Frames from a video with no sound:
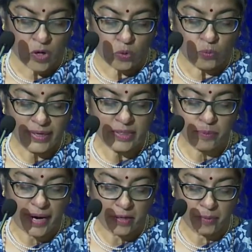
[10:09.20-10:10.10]
While the
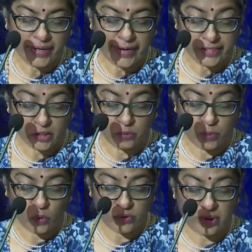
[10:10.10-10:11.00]
pandemic has
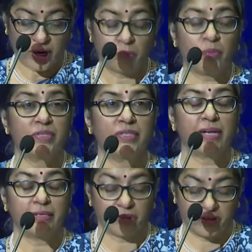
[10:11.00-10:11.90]
posed
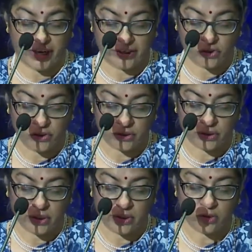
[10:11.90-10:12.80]
unprecedented challenges,
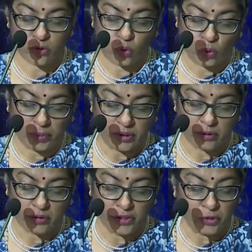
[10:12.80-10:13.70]
it has
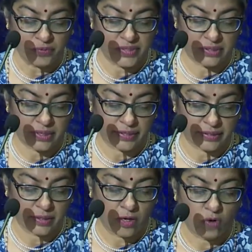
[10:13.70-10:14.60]
opened new
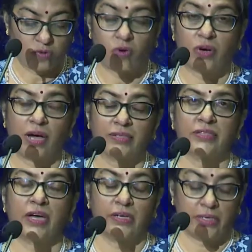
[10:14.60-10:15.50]
vistas for
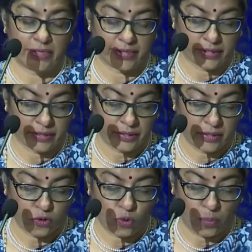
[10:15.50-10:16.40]
ASEAN-India
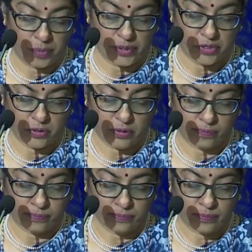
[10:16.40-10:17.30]
cooperation.
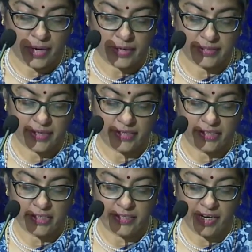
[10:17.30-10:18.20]
ASEAN and
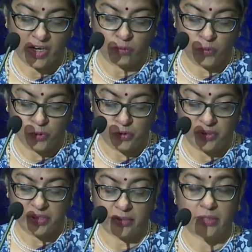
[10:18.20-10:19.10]
India have
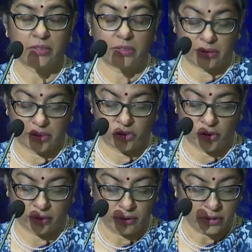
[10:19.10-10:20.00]
mutually assisted each
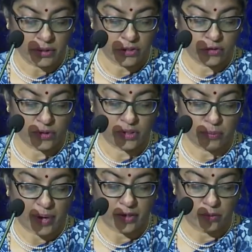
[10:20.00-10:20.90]
other during the
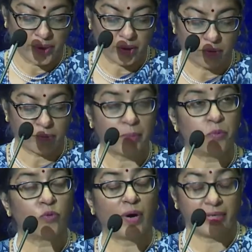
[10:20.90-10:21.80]
pandemic by
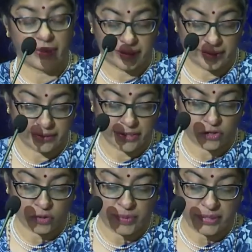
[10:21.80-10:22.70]
providing
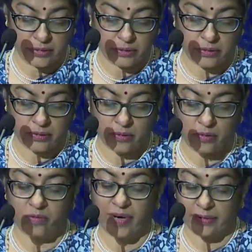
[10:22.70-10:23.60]
essential medicines,
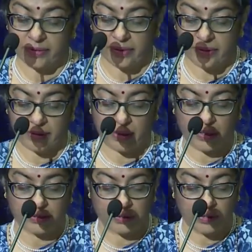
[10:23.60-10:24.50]
vaccines, and
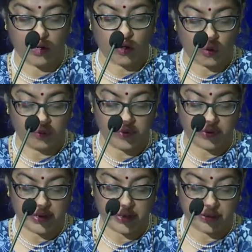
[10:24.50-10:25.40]
other
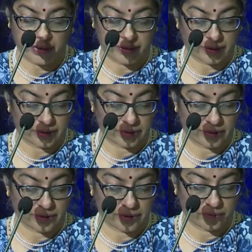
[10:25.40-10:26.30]
COVID-related
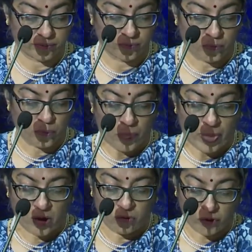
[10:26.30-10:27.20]
assistance.
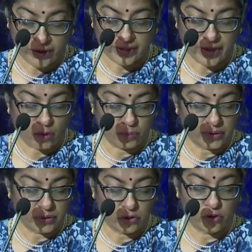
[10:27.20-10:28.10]
For
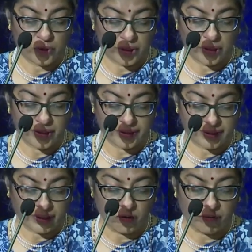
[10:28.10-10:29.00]
example, during India's
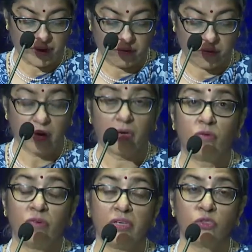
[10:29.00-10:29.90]
second wave,
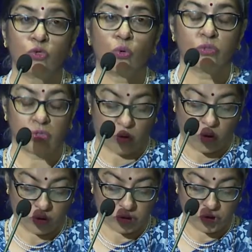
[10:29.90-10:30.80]
we sourced
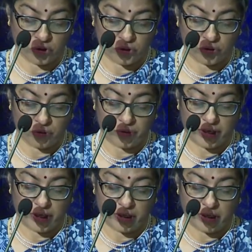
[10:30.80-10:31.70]

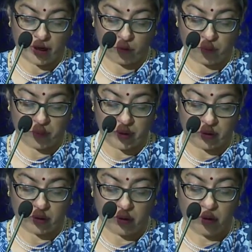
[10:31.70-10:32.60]
oxygen-related equipment
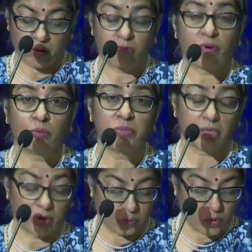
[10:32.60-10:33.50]
from
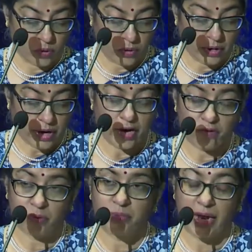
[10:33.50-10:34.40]
Singapore and
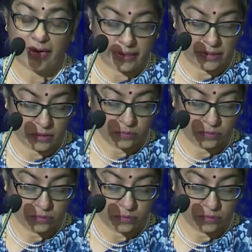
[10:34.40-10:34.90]
from Thailand.